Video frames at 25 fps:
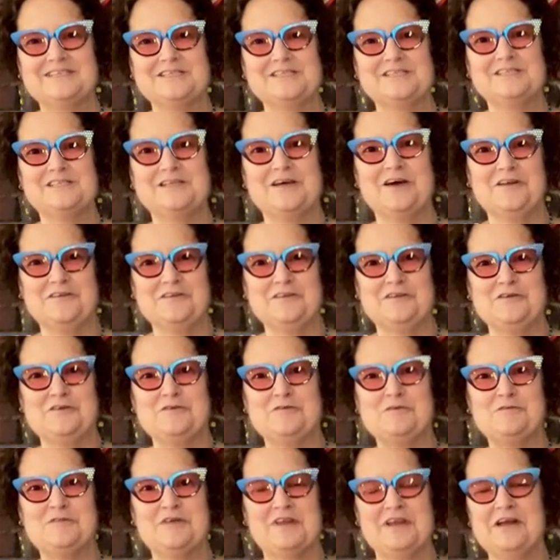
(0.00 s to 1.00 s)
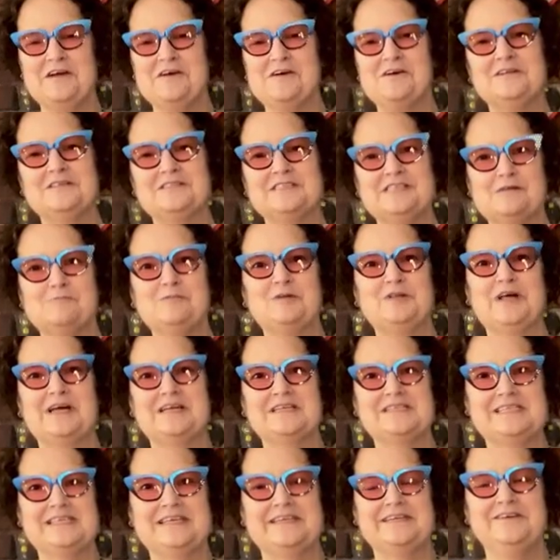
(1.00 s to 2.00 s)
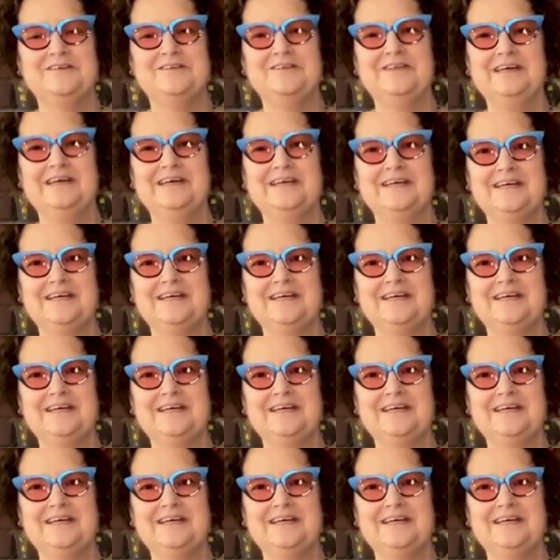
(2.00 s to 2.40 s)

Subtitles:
just taught you that I call double exhale.